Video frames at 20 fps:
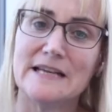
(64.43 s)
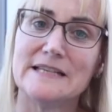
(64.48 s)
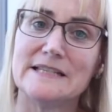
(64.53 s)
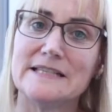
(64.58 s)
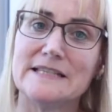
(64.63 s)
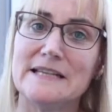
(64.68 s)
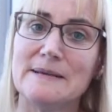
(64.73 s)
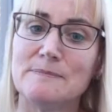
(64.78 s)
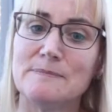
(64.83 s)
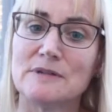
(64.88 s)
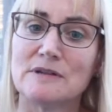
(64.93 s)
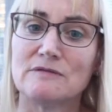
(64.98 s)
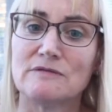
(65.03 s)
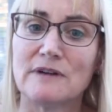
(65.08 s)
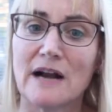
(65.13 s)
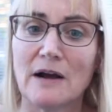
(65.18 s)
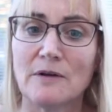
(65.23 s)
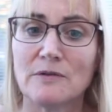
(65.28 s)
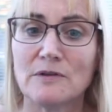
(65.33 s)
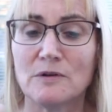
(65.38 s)
zipped
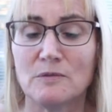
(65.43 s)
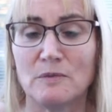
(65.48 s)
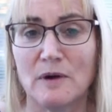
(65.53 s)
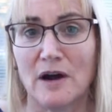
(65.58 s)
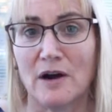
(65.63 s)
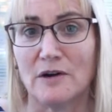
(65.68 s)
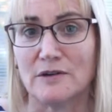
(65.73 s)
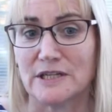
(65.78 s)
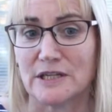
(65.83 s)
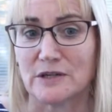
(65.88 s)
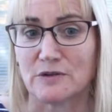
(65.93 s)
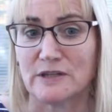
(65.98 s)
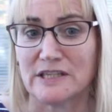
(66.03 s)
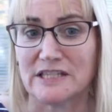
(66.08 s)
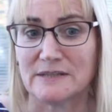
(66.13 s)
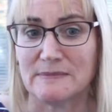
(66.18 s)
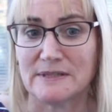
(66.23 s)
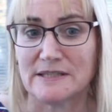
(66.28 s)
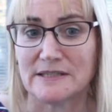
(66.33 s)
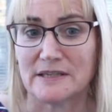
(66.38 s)
around the world at
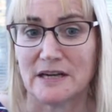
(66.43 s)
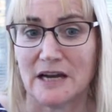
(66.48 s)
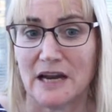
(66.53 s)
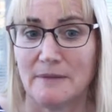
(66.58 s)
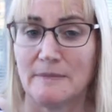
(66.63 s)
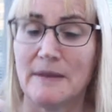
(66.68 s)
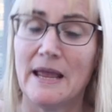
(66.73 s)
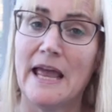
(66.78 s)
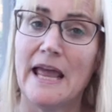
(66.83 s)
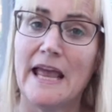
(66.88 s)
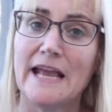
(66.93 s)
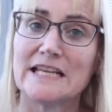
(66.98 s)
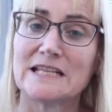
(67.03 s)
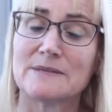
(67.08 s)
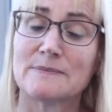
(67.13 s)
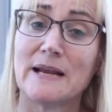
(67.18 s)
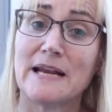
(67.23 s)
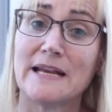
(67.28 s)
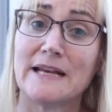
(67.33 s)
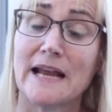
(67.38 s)
Christmas time
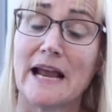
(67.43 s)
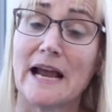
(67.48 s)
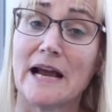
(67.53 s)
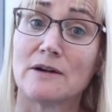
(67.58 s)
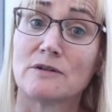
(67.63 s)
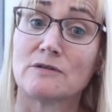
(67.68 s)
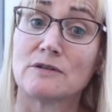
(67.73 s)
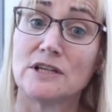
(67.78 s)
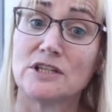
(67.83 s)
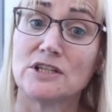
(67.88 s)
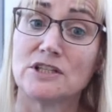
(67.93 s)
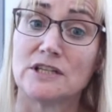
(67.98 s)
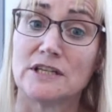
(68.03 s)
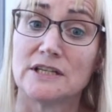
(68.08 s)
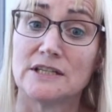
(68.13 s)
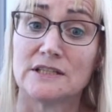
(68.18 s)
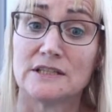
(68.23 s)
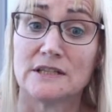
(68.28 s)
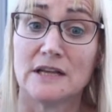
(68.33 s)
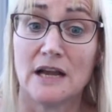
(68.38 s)
explaining how
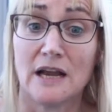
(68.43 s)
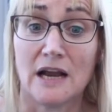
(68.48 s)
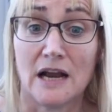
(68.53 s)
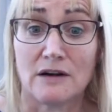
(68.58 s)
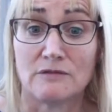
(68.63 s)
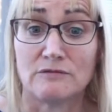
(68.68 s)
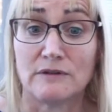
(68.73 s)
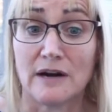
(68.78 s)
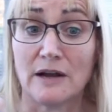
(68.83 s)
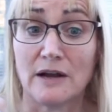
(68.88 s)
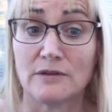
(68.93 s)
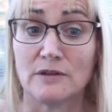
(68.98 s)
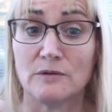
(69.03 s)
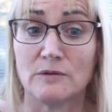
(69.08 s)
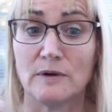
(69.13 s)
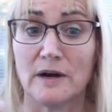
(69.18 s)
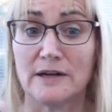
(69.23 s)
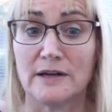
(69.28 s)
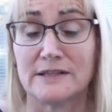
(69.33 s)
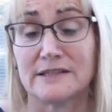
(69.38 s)
Christians around the
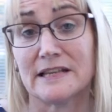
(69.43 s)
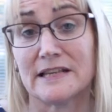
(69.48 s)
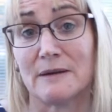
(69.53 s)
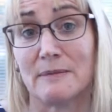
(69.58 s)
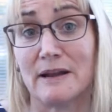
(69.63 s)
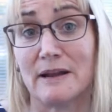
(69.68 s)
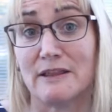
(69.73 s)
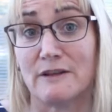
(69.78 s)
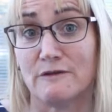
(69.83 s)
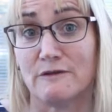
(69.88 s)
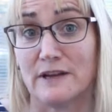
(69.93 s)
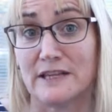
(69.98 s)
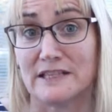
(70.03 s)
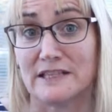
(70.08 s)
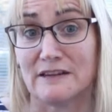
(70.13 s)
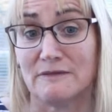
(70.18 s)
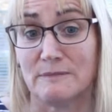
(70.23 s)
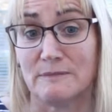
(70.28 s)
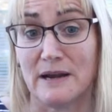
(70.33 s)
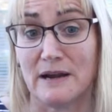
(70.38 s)
world celebrate the
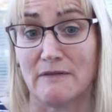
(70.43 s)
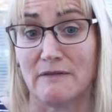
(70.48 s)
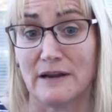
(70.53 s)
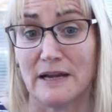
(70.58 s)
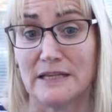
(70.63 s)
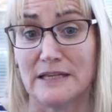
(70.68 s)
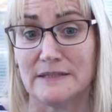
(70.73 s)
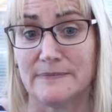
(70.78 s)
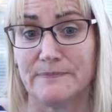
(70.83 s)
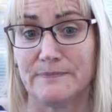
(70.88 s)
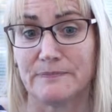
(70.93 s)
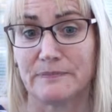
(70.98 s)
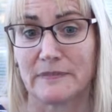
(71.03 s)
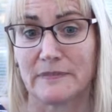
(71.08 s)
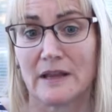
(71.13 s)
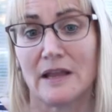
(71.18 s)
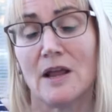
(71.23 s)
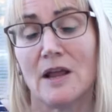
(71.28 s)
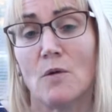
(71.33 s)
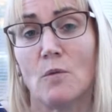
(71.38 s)
festive period.
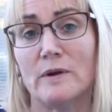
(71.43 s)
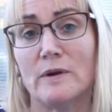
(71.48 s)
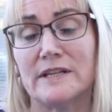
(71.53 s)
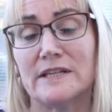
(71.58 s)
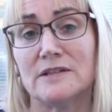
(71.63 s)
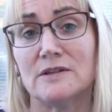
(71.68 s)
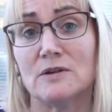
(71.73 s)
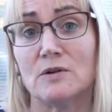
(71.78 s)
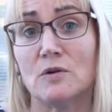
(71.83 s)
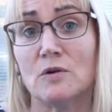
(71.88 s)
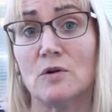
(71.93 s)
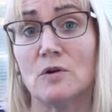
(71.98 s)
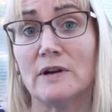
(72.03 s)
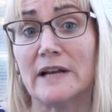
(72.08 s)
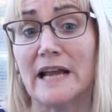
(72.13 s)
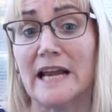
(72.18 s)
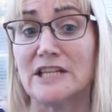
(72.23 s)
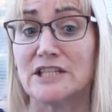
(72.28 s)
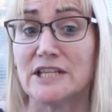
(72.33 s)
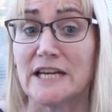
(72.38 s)
We did an
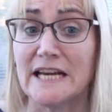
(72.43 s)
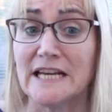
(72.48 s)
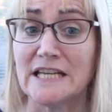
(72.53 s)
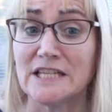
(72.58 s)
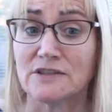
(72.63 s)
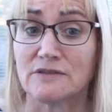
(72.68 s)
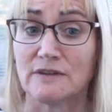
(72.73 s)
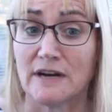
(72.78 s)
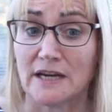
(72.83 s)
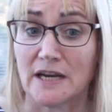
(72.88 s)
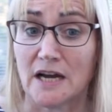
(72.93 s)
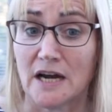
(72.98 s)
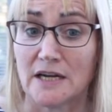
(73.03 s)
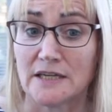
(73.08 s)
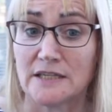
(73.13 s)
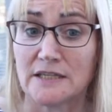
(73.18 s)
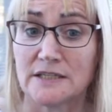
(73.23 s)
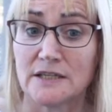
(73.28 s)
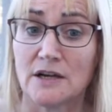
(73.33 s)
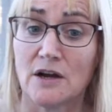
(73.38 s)
all-age Easter egg
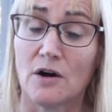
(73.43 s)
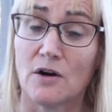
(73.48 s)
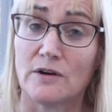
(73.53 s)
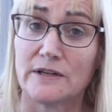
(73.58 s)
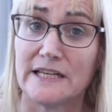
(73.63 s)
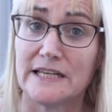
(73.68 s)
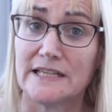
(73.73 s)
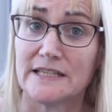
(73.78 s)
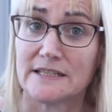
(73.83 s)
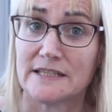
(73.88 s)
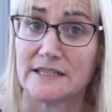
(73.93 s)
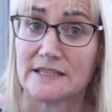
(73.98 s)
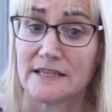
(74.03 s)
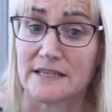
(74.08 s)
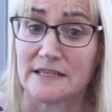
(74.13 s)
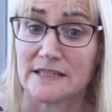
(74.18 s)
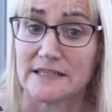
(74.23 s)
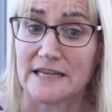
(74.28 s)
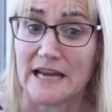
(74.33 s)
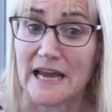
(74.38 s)
hunt on Easter
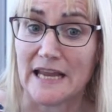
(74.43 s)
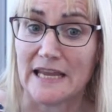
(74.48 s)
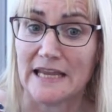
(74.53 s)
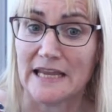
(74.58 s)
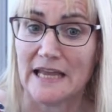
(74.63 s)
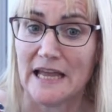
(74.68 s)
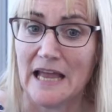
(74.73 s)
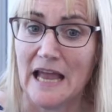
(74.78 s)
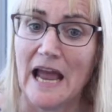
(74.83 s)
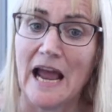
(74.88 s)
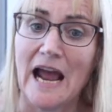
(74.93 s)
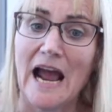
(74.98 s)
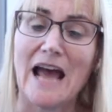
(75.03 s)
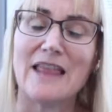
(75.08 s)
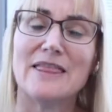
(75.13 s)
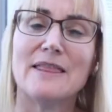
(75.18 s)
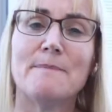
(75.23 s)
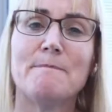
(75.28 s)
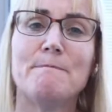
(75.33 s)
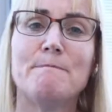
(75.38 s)
Sunday,
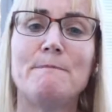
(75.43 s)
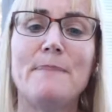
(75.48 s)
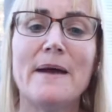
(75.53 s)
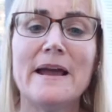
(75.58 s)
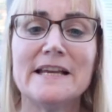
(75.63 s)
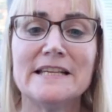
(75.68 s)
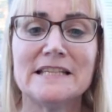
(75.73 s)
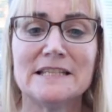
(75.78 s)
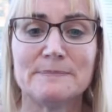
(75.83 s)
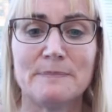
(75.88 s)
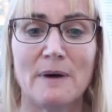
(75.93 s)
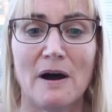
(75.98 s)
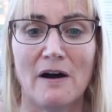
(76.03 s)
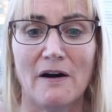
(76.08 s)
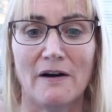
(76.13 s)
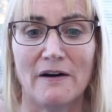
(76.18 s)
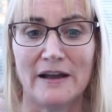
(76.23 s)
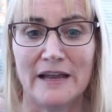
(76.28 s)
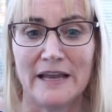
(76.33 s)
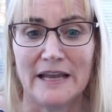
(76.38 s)
and the best
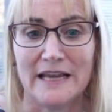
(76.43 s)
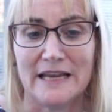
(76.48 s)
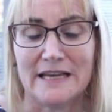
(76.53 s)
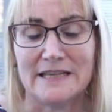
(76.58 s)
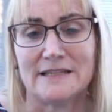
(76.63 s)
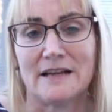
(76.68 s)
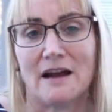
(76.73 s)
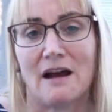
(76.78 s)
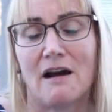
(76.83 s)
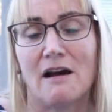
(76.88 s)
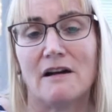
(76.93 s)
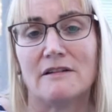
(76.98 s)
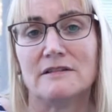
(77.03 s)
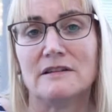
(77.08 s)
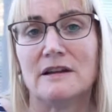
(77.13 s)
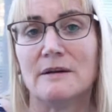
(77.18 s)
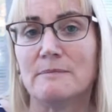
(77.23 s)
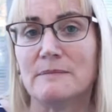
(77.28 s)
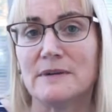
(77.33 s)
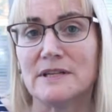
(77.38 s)
part is that our
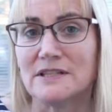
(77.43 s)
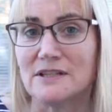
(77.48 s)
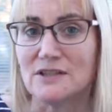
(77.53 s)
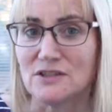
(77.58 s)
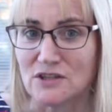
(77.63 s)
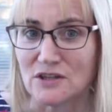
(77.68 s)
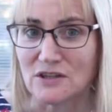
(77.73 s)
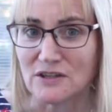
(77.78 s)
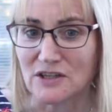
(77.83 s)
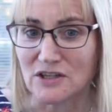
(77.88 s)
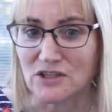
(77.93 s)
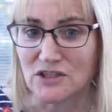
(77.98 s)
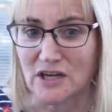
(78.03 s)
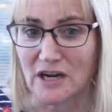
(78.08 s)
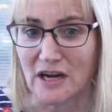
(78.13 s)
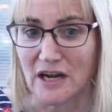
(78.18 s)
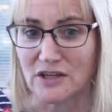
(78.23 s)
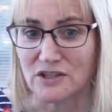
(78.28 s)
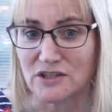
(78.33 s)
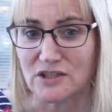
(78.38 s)
numbers in Junior
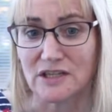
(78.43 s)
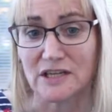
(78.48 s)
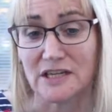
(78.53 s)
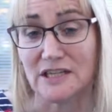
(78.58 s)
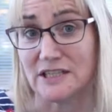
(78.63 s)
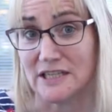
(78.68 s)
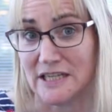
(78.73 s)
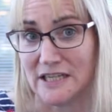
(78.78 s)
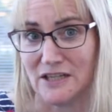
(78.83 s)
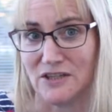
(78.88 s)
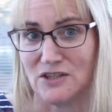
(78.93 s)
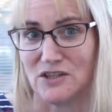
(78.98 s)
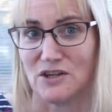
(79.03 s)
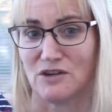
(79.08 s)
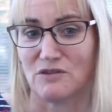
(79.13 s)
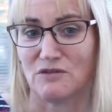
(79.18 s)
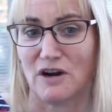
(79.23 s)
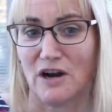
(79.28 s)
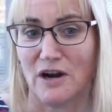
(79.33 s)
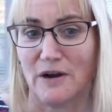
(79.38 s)
Church continue to
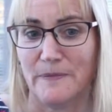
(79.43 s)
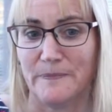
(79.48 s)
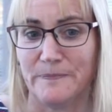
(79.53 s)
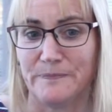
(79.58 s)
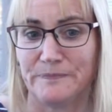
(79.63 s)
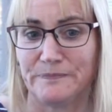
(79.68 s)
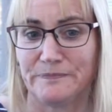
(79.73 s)
grow.